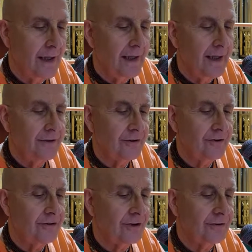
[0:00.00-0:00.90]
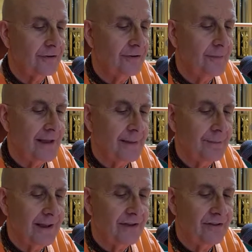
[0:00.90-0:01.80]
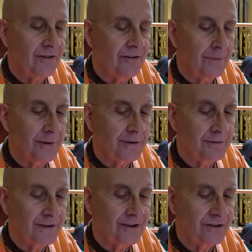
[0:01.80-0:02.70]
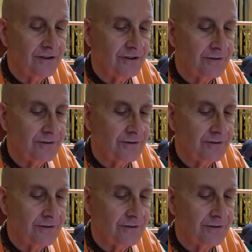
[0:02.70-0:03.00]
he took shelter of many places of pilgrimages,